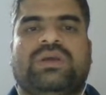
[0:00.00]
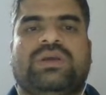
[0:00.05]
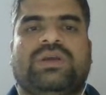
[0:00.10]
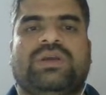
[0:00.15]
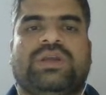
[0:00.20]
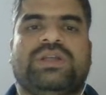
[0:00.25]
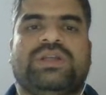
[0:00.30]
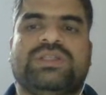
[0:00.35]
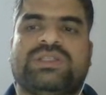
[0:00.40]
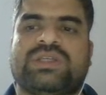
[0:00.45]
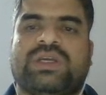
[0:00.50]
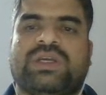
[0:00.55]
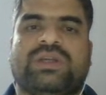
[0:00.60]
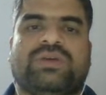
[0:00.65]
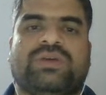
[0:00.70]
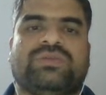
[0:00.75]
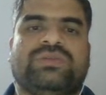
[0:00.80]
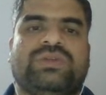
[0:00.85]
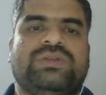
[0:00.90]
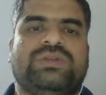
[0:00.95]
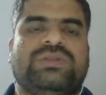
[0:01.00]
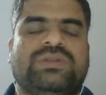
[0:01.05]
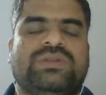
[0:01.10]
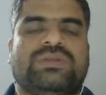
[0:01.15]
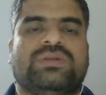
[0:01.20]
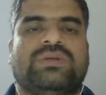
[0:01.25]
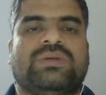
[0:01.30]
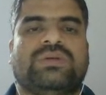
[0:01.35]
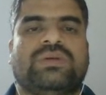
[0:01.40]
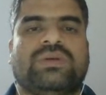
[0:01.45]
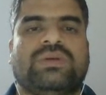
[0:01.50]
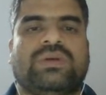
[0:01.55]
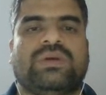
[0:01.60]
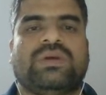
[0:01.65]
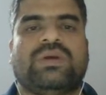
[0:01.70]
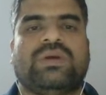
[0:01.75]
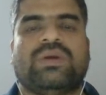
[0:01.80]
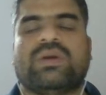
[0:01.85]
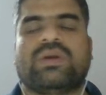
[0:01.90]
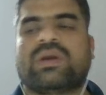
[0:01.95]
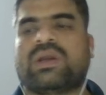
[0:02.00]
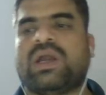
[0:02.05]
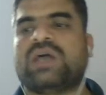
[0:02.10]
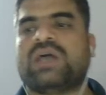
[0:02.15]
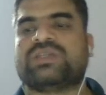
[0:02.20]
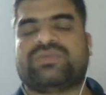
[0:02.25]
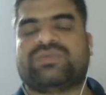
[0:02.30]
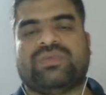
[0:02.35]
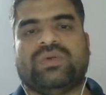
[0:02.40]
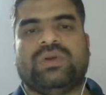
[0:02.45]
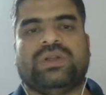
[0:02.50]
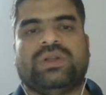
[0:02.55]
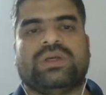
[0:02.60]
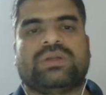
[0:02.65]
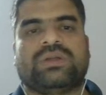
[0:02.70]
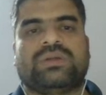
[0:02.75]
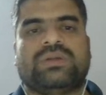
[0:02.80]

inside of this class folder.